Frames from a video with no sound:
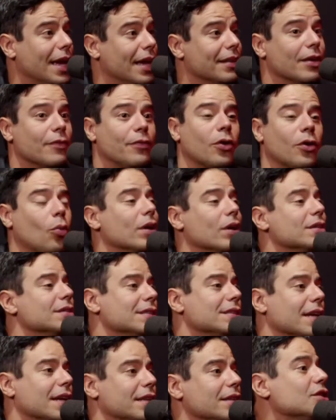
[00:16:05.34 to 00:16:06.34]
And then for ones
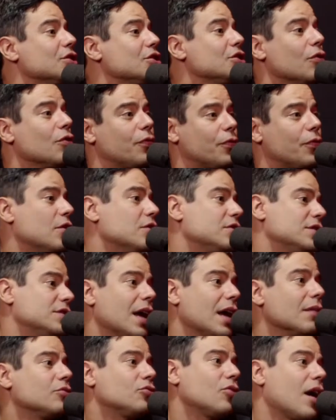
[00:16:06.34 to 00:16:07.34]
it's like this is your first
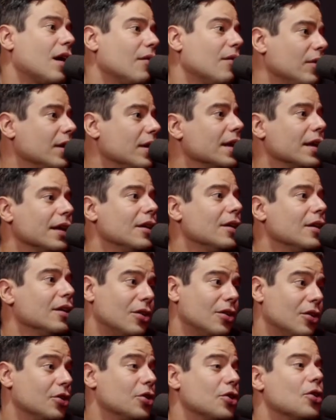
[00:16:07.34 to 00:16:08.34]
time traveling
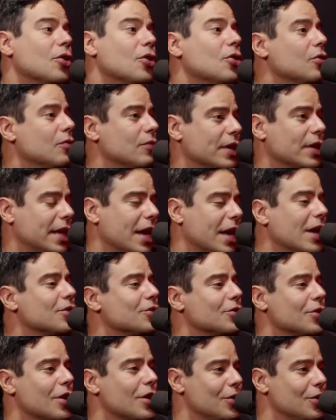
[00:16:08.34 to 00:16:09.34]
or you're going on
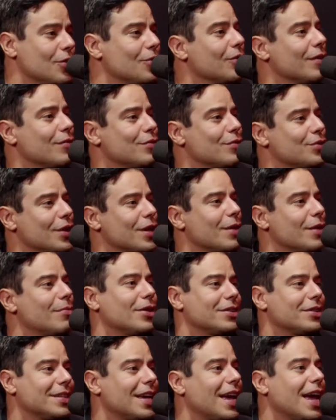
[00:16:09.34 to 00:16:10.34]
vacation and you don't give a shit
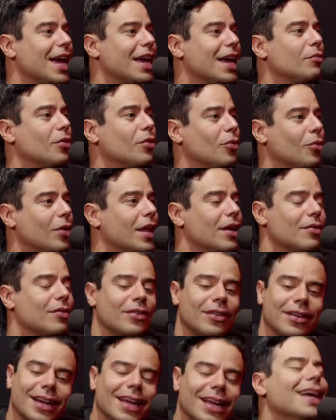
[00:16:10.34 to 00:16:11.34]
about time or
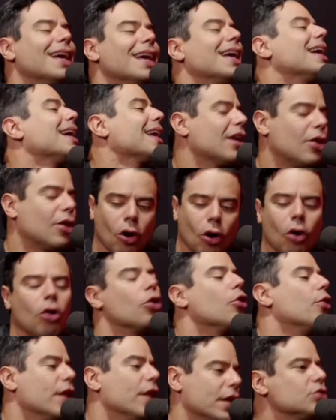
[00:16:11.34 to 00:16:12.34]
whatever. Go
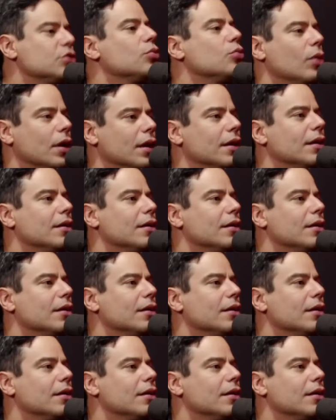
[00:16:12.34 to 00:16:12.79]
to this one.